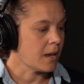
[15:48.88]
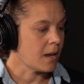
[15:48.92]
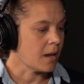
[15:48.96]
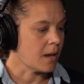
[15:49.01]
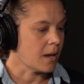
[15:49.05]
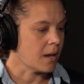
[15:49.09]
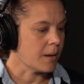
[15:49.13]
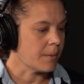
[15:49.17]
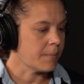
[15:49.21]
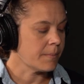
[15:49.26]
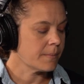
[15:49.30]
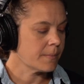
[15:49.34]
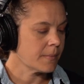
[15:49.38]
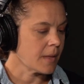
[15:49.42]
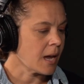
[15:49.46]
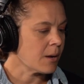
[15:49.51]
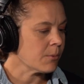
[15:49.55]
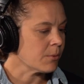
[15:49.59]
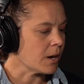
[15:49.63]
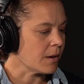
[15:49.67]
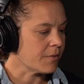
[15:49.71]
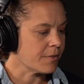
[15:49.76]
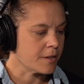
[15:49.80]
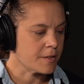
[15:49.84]
um, I
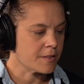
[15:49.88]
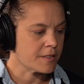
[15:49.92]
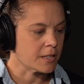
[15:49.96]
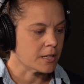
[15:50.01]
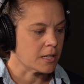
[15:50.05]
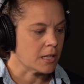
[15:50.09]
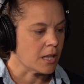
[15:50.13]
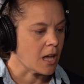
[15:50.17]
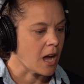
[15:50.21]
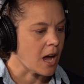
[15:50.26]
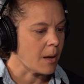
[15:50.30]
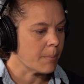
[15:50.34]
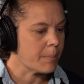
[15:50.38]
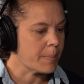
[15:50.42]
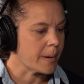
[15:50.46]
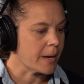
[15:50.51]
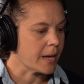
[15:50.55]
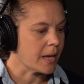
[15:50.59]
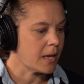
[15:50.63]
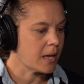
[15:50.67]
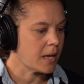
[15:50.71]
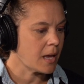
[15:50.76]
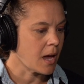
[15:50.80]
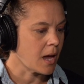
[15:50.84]
reference it a lot,
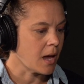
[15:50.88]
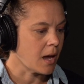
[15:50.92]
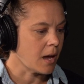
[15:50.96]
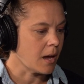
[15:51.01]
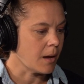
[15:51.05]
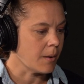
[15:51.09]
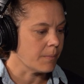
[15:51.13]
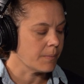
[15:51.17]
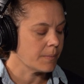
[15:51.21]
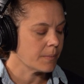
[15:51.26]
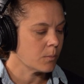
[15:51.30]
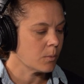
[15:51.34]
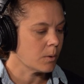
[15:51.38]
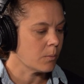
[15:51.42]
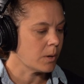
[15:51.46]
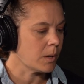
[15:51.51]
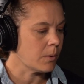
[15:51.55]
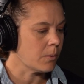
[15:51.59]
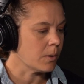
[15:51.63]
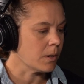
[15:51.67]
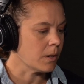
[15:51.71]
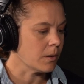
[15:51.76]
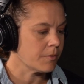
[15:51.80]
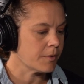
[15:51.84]
but um, when we
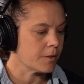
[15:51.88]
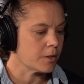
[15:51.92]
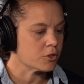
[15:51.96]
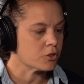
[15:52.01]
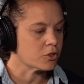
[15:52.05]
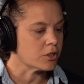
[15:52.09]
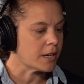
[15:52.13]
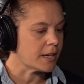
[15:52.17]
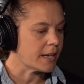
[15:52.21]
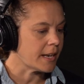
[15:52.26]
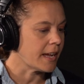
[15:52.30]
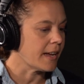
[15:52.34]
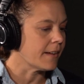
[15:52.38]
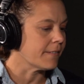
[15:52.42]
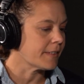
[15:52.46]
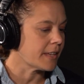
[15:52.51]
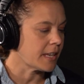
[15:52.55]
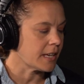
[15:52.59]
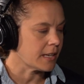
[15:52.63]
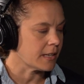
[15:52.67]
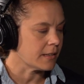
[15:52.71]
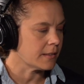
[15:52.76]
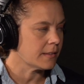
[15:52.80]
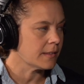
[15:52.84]
were first trying to have
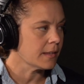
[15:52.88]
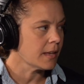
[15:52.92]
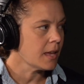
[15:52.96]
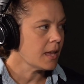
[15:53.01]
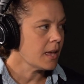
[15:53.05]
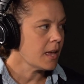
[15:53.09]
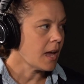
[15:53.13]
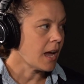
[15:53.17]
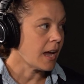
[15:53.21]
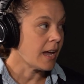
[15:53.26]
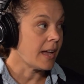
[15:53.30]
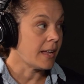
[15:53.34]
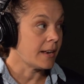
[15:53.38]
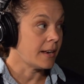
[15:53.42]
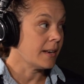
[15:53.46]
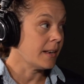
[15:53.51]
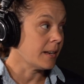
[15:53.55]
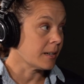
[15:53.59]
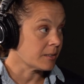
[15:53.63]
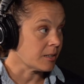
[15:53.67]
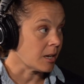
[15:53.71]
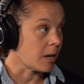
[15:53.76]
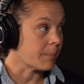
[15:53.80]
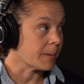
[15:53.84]
kids, I had an
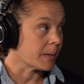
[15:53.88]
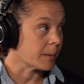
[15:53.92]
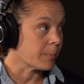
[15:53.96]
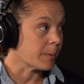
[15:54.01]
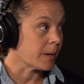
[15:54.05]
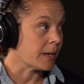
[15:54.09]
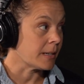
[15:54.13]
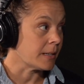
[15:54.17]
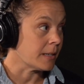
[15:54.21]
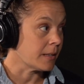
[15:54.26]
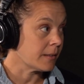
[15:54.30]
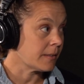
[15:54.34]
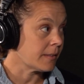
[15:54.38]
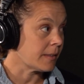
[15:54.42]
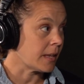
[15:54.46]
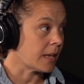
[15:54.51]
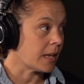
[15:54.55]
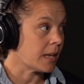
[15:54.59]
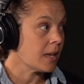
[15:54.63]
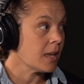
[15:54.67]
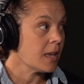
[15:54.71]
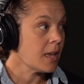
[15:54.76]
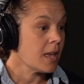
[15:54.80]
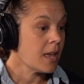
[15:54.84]
ectopic
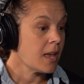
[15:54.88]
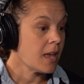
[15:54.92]
pregnancy.